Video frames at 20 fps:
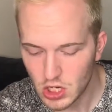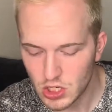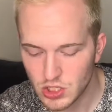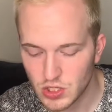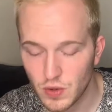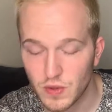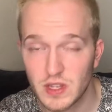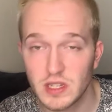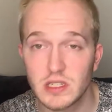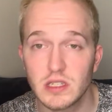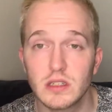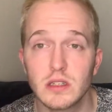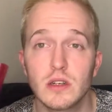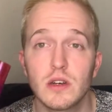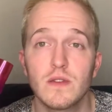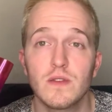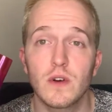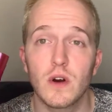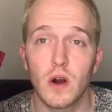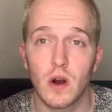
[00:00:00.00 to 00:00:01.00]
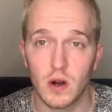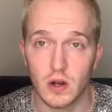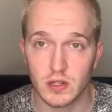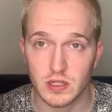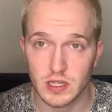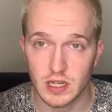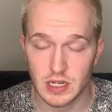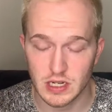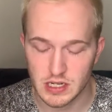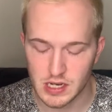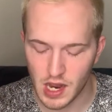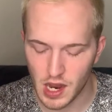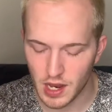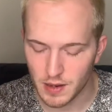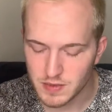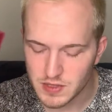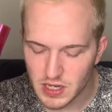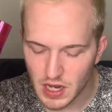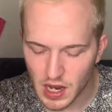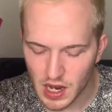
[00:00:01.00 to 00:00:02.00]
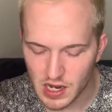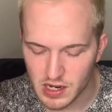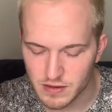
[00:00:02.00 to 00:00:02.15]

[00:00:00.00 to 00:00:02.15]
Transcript: So this is good for all skin types.